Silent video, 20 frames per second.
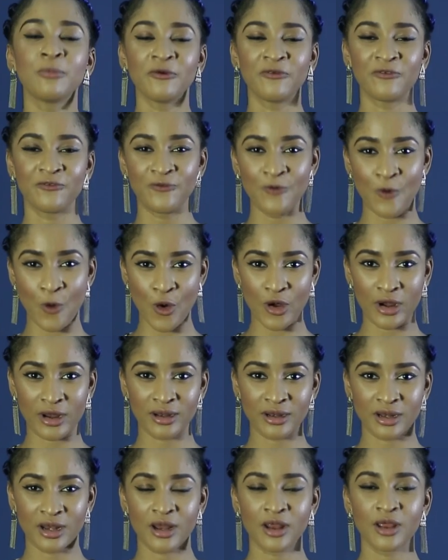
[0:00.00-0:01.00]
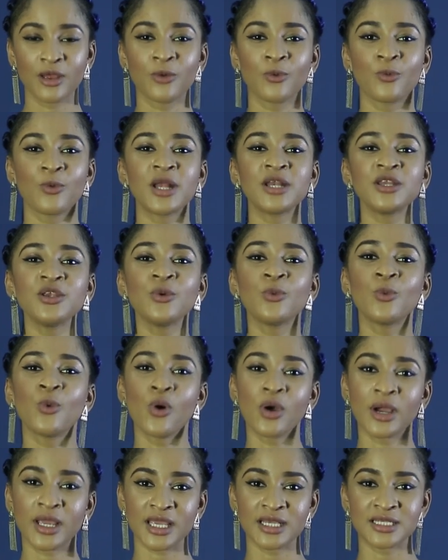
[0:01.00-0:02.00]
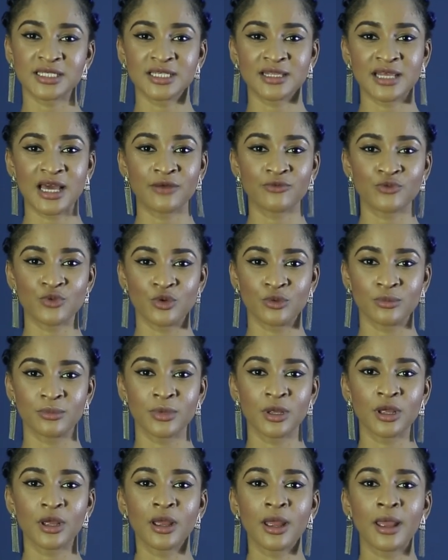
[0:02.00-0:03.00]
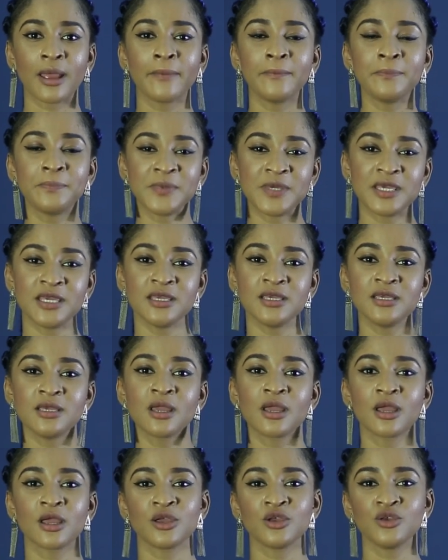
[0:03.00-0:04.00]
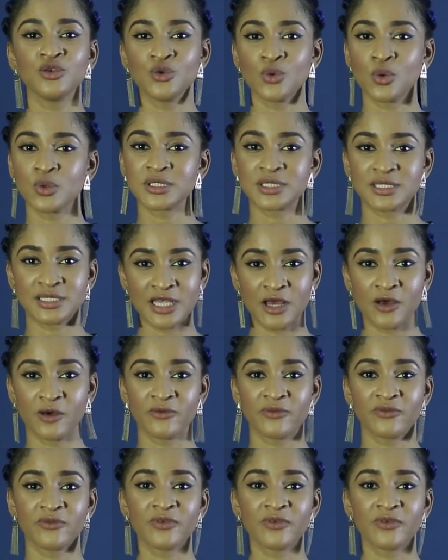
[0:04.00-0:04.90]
four, when you walk into that room, be yourself.